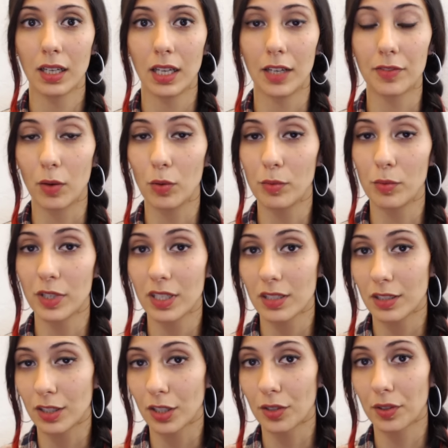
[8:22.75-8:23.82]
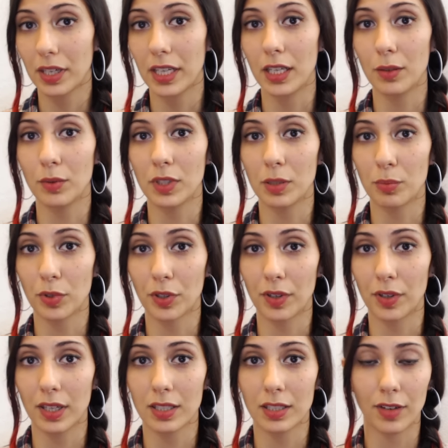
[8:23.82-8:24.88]
If that woman doesn't agree with the
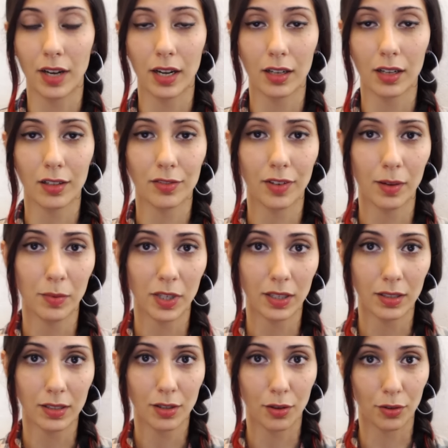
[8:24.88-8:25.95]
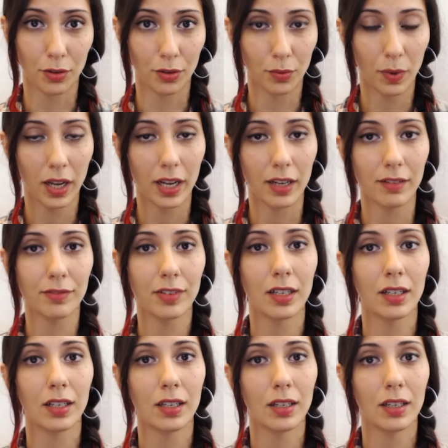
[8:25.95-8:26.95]
progressive, radical feminist third wave,